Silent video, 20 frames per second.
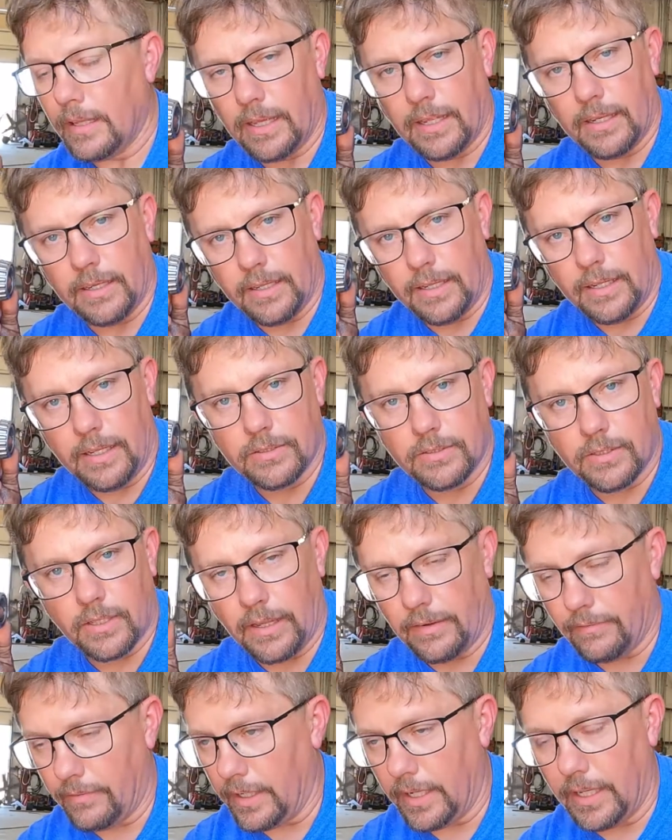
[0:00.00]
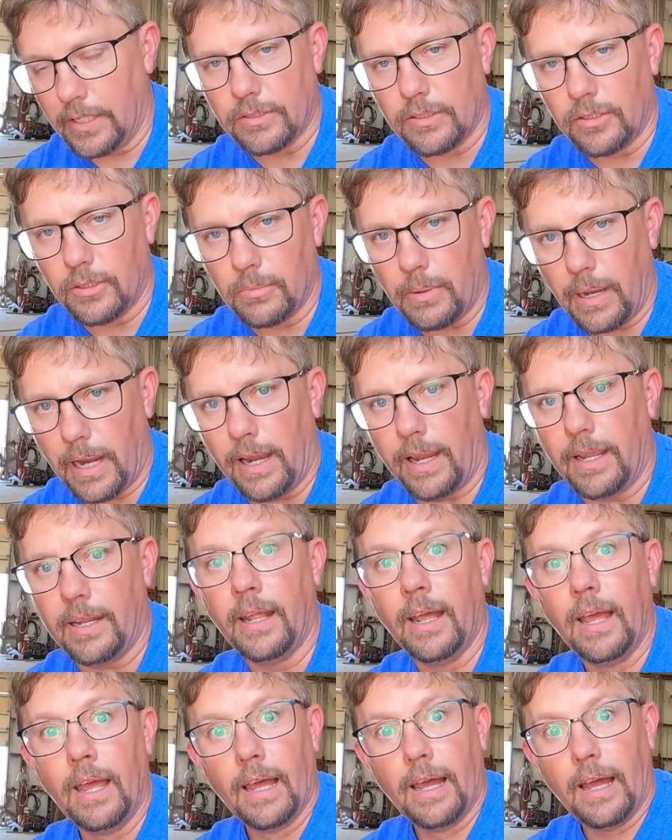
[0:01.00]
If it needs a new
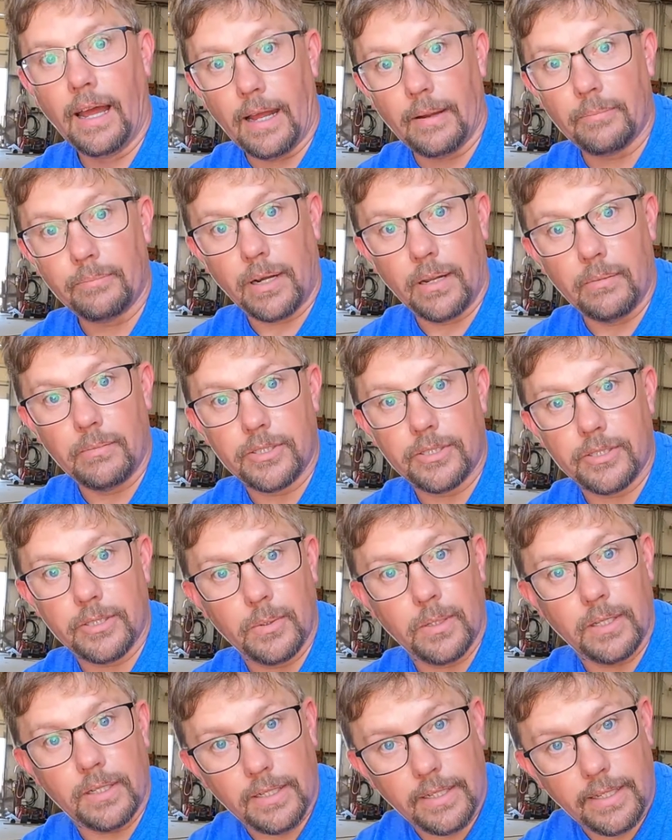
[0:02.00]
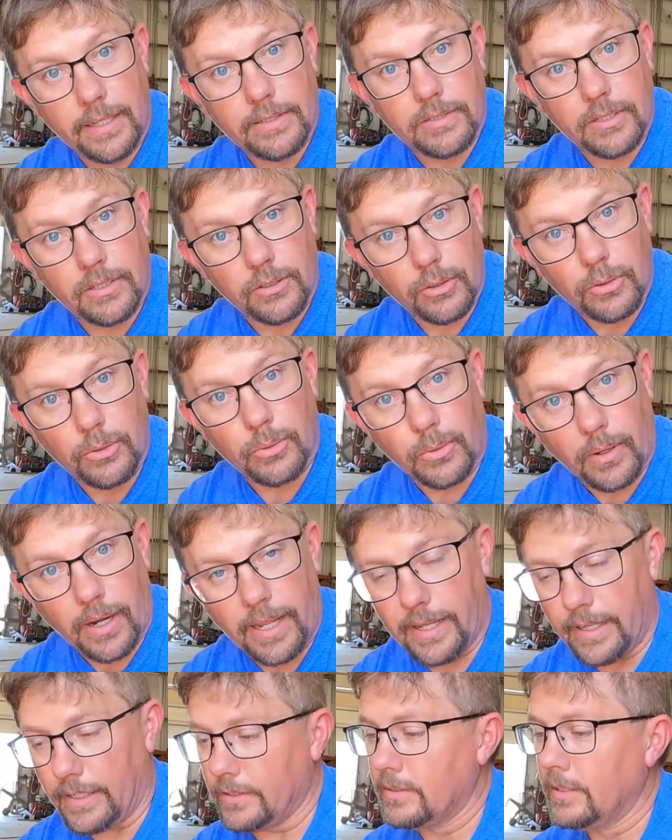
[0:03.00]
bearing, I promise you it needs a new
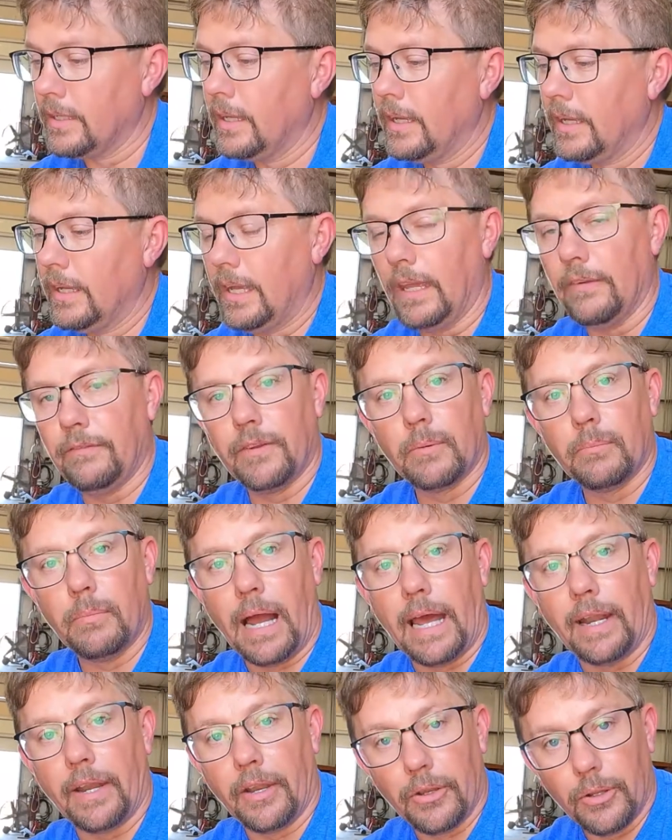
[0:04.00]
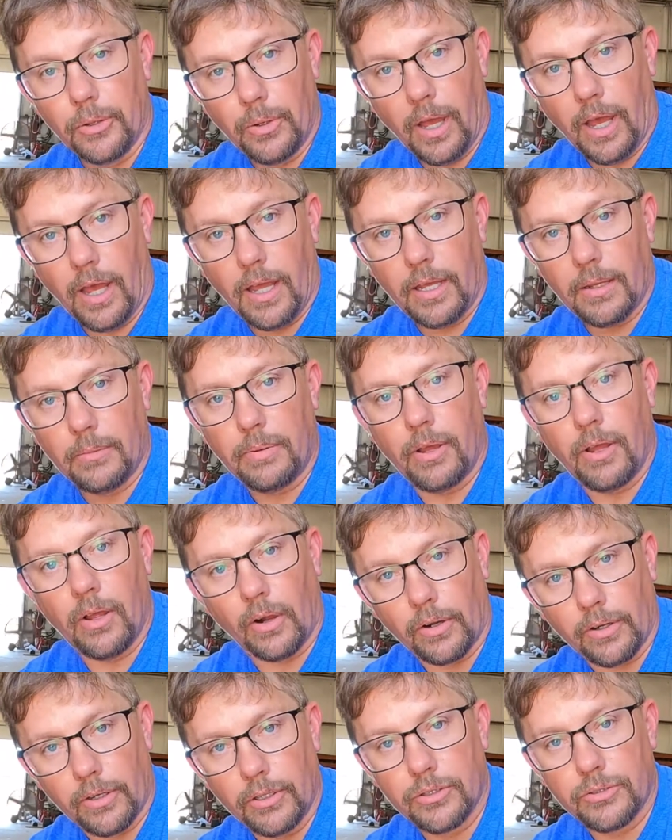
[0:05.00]
race. If you're buying a new hub
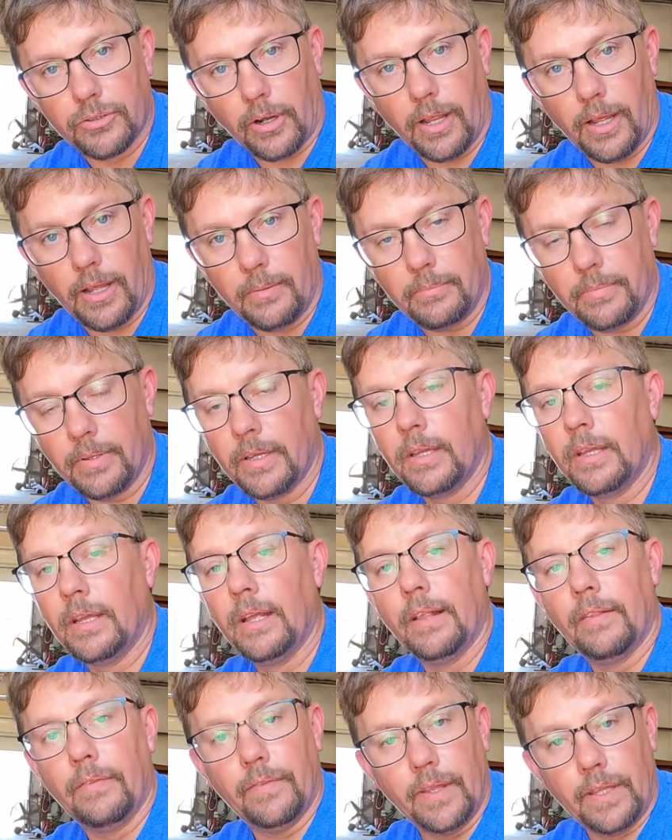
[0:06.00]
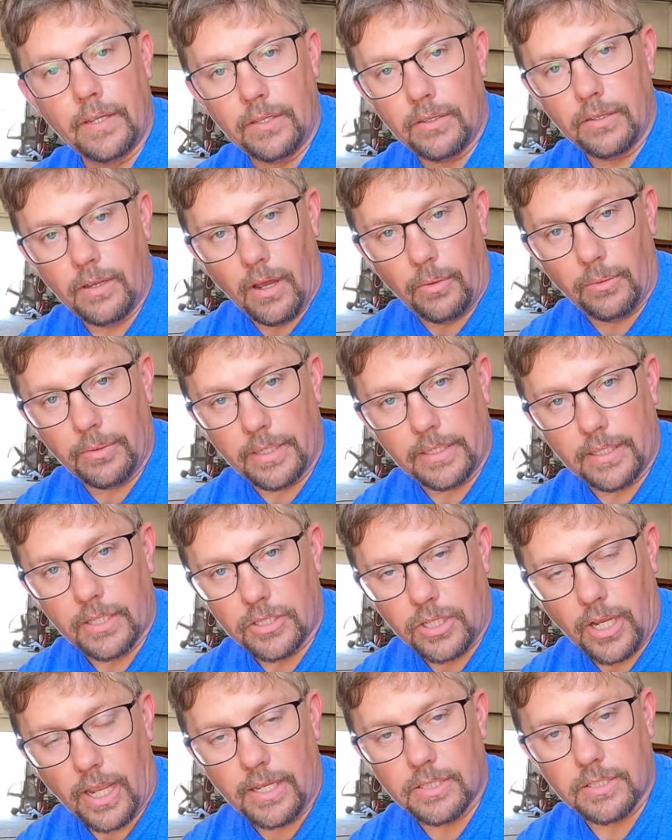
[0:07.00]
or new drum, then you don't need
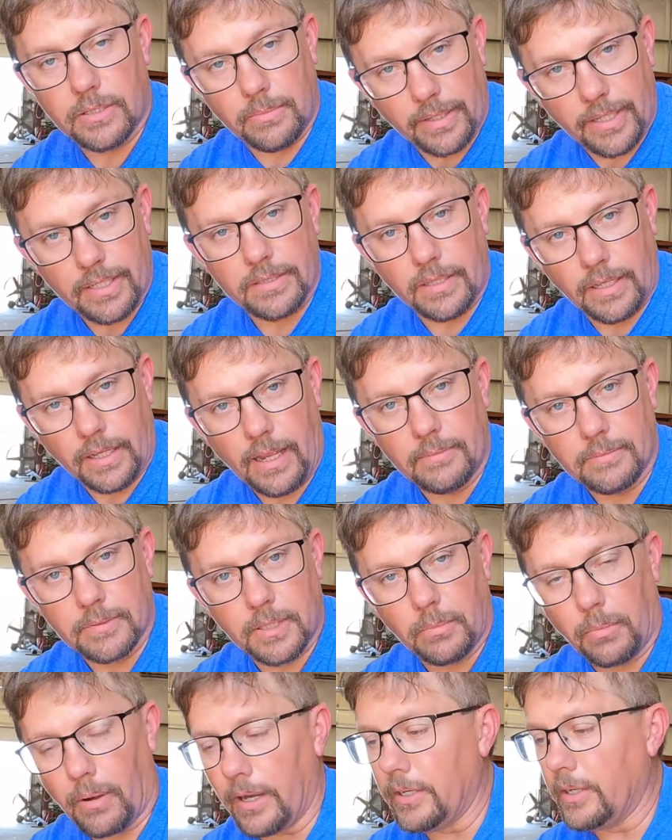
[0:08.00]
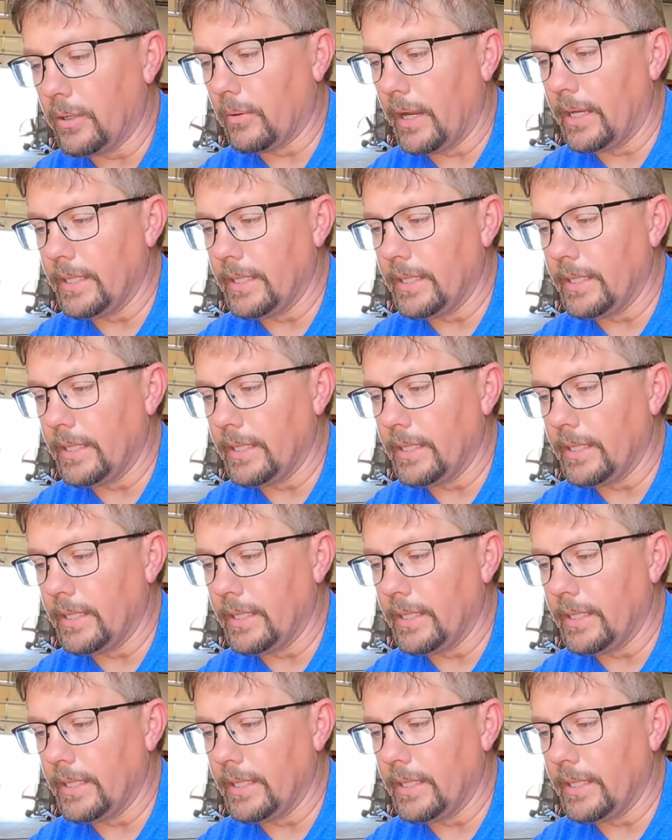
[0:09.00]
to change it because it comes with a brand new